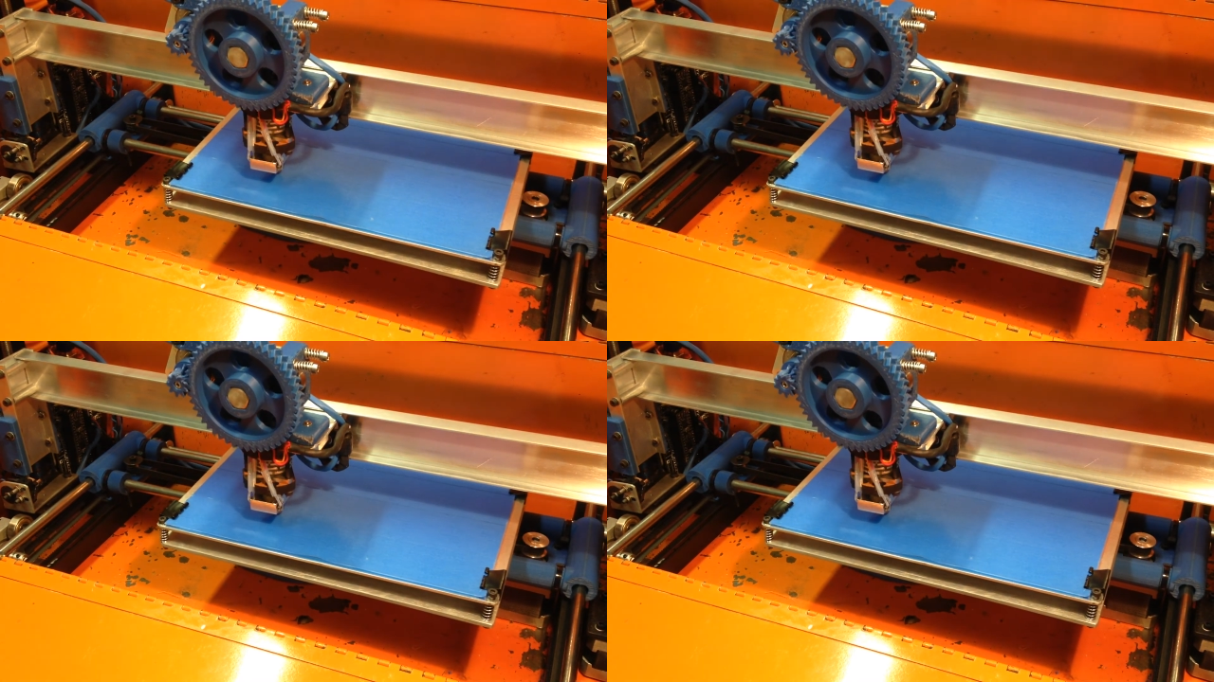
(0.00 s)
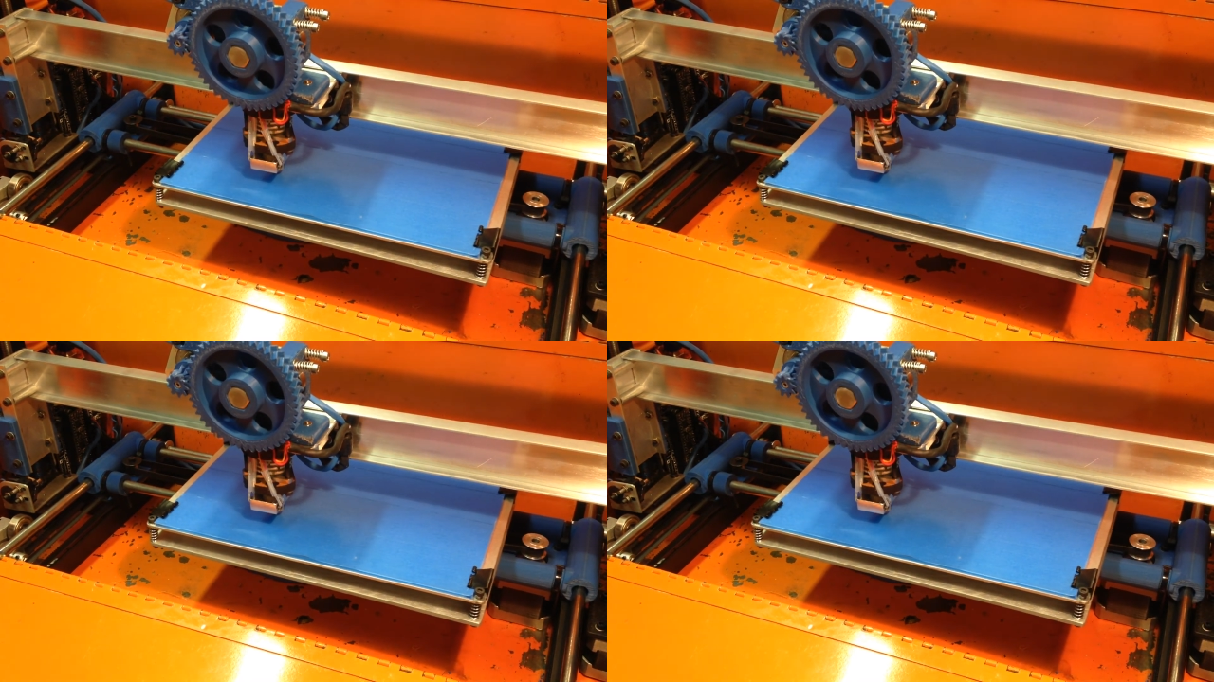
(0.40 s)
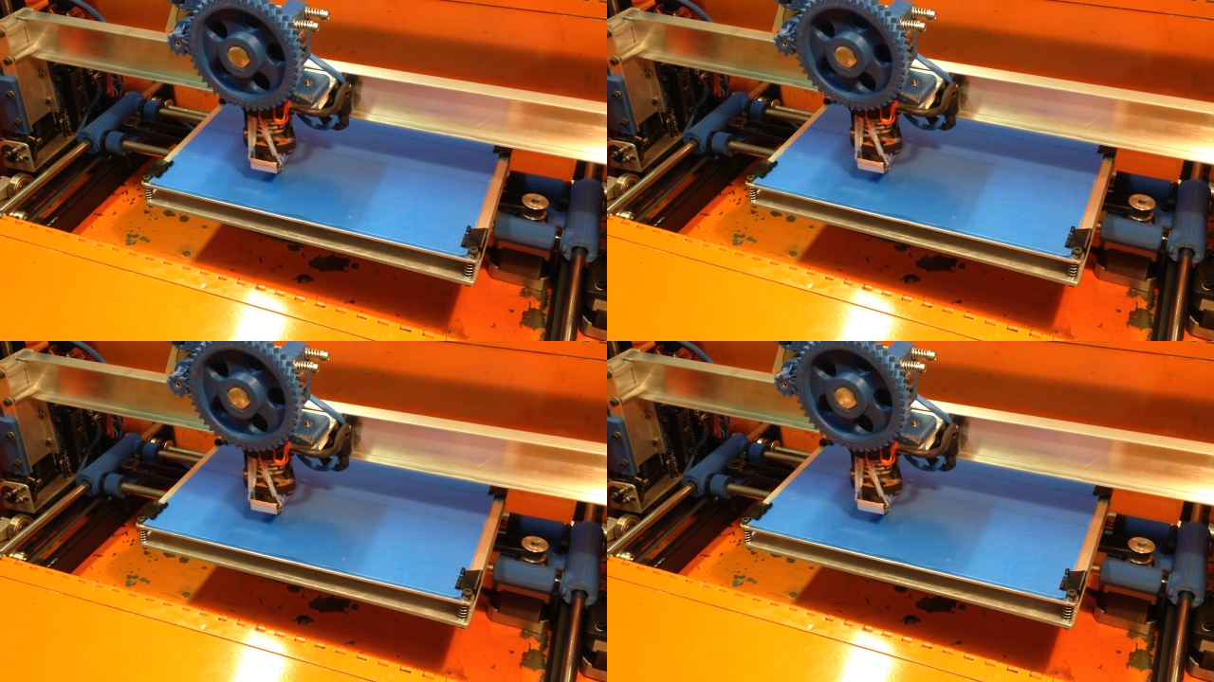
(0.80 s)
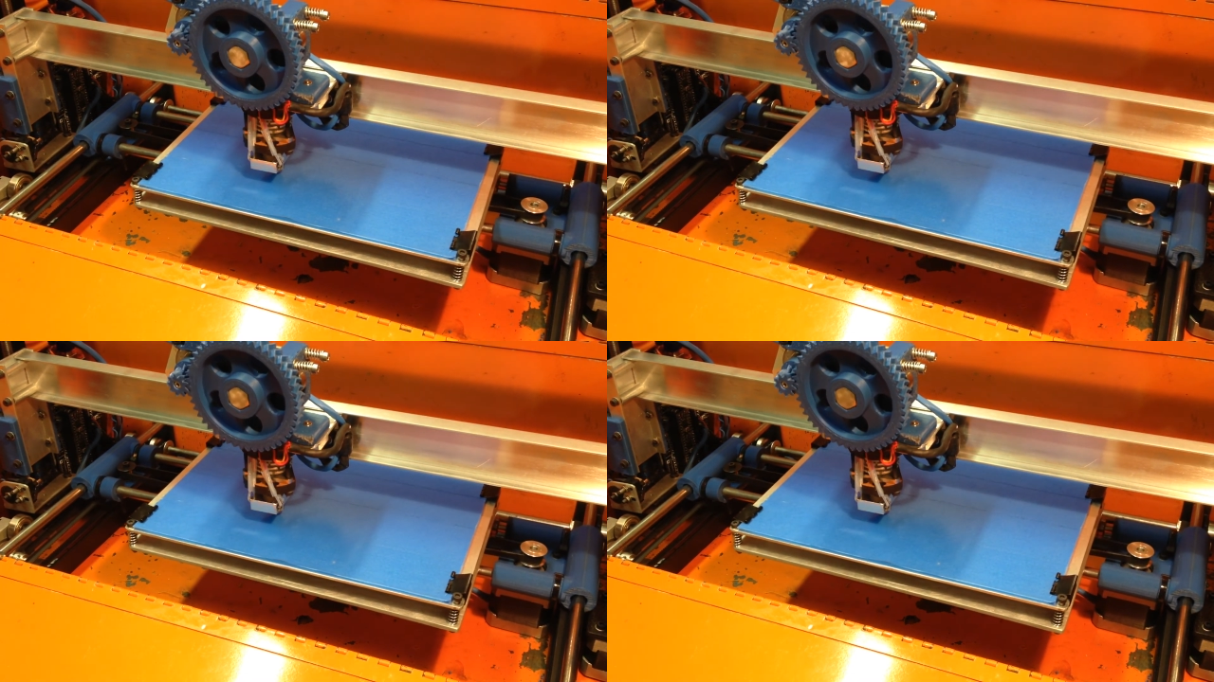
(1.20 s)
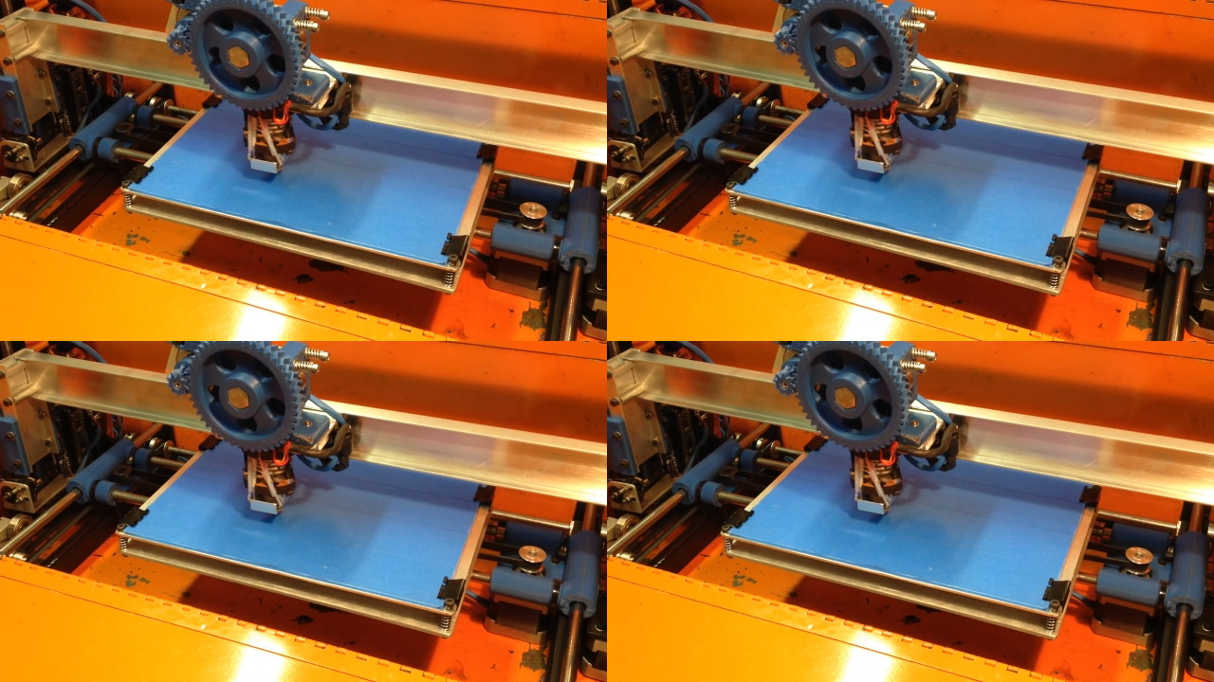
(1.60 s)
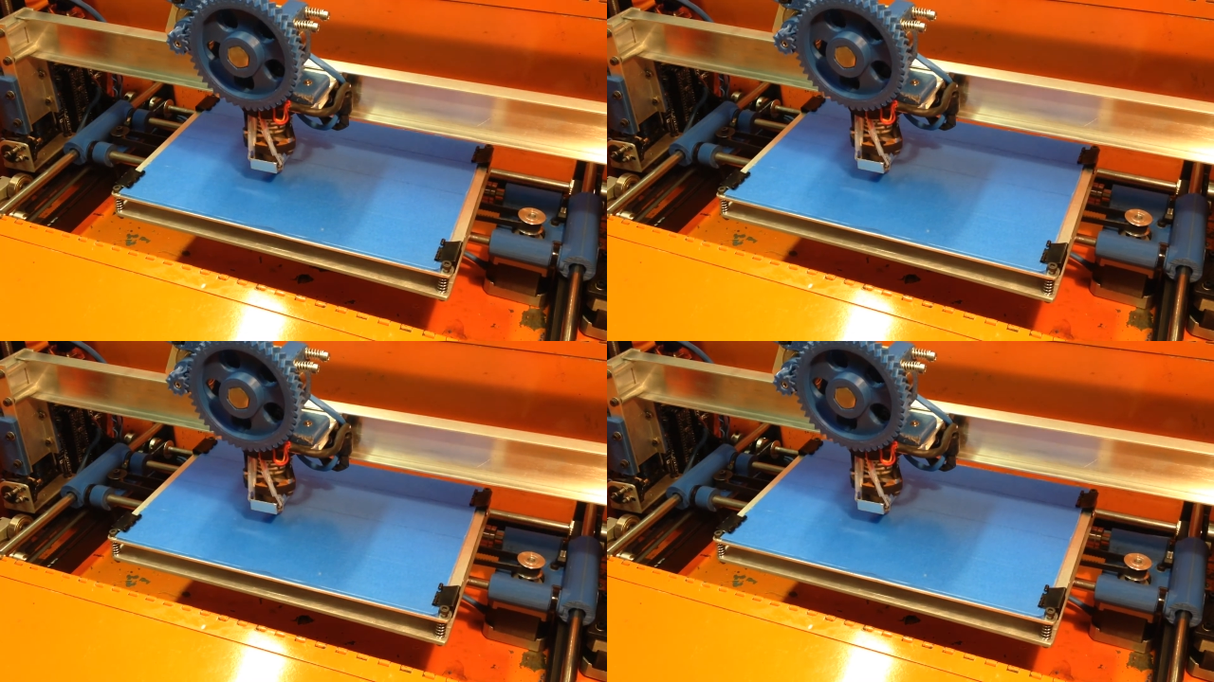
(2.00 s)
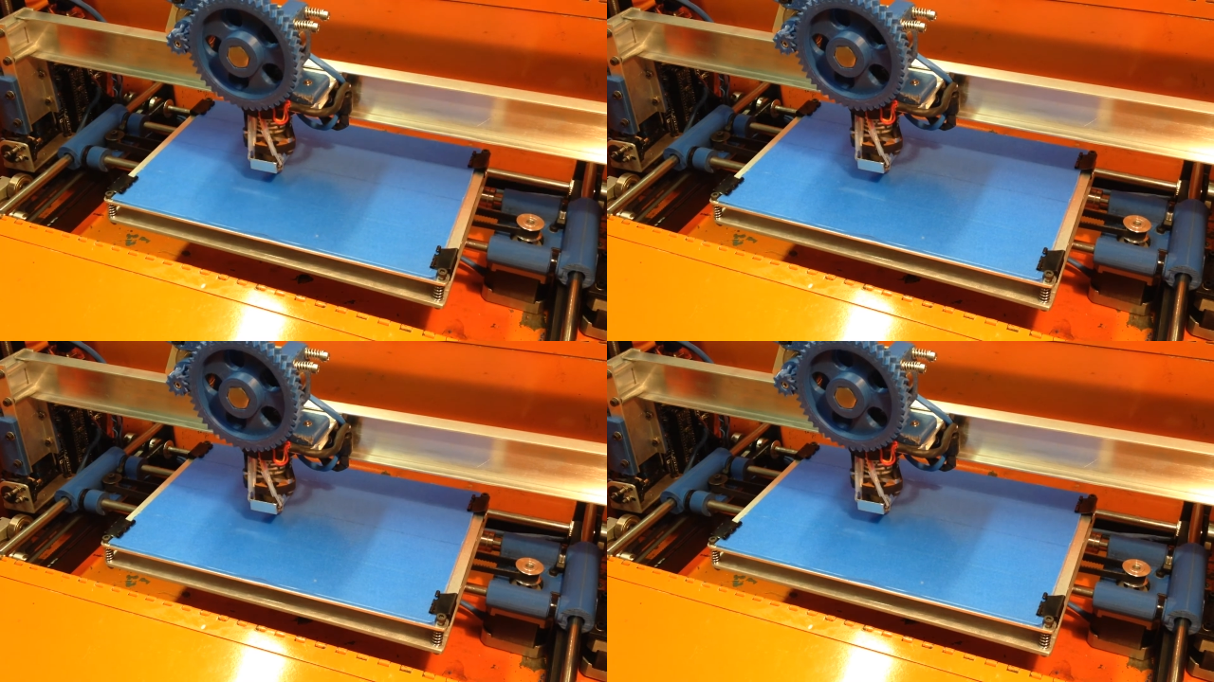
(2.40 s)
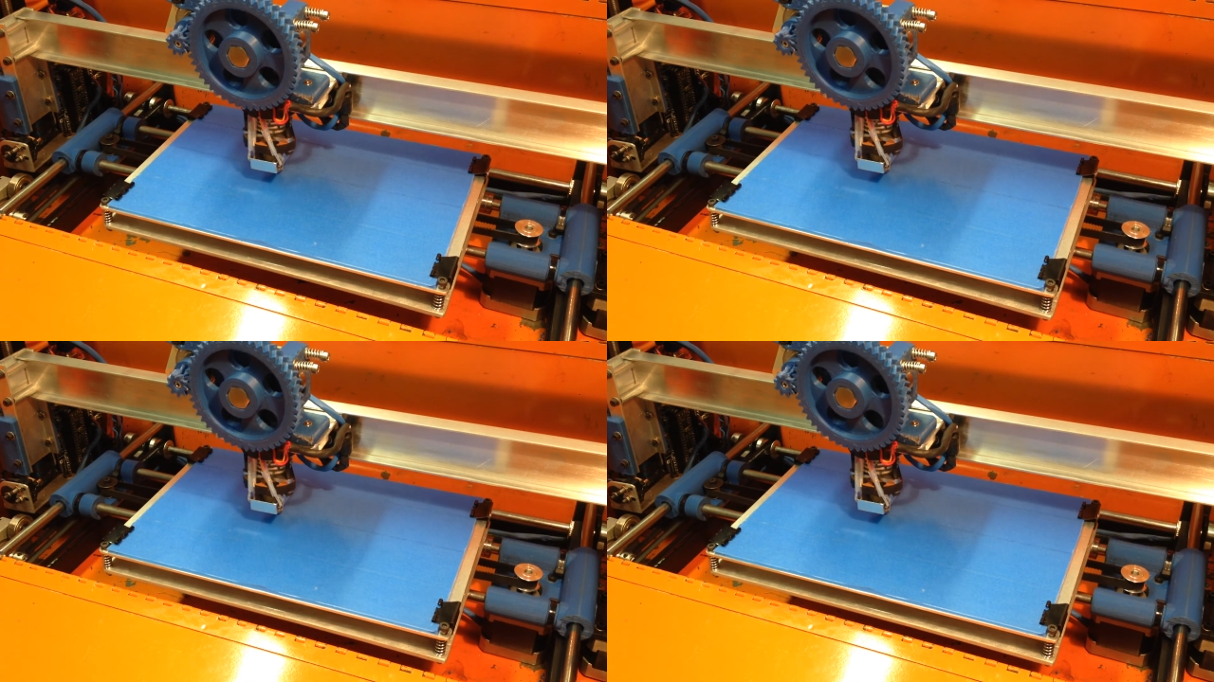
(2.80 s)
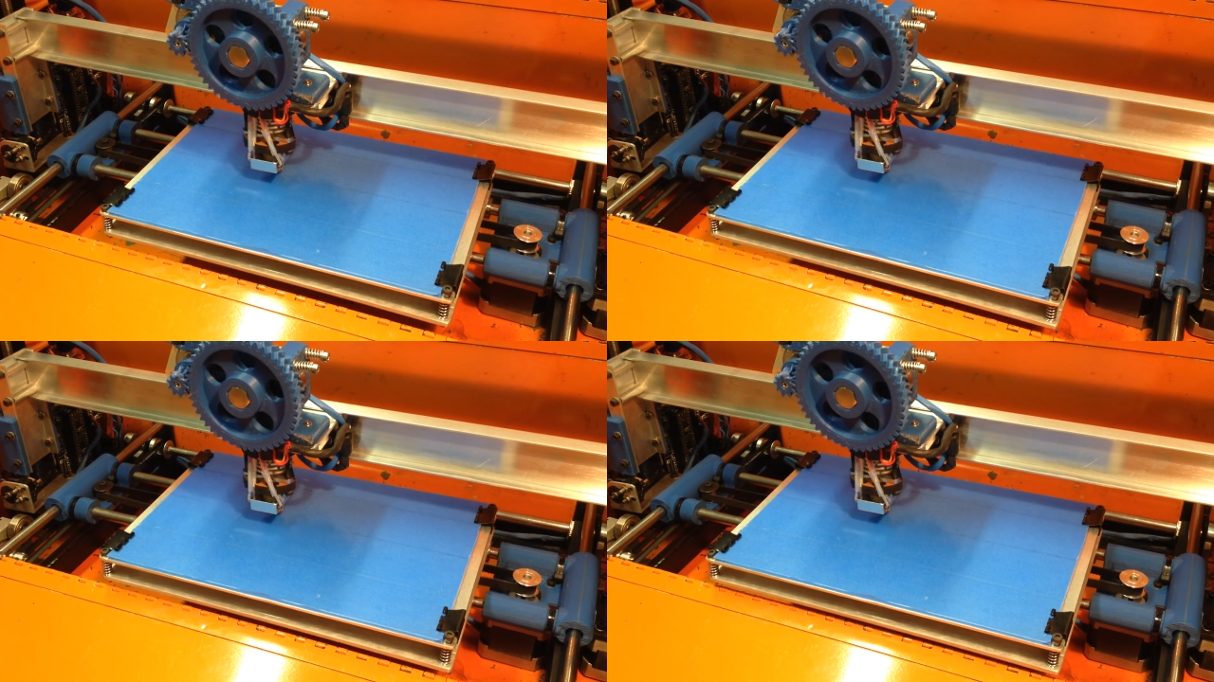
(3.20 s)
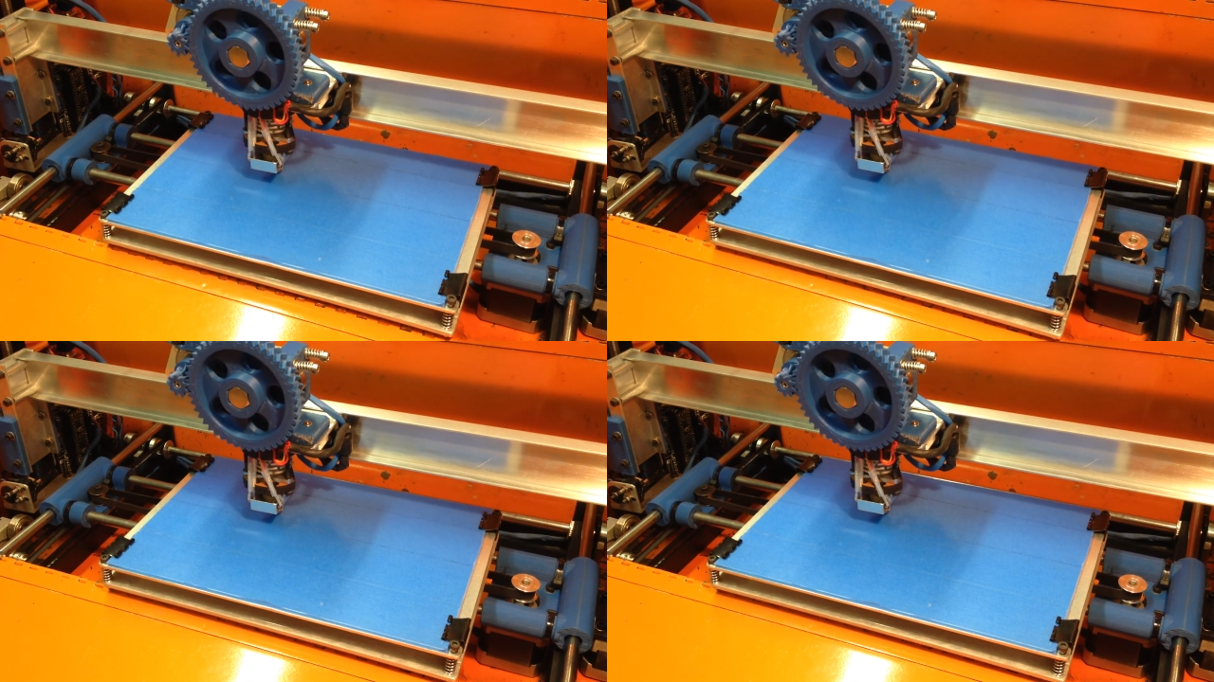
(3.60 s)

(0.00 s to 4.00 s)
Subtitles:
(no speaker visible)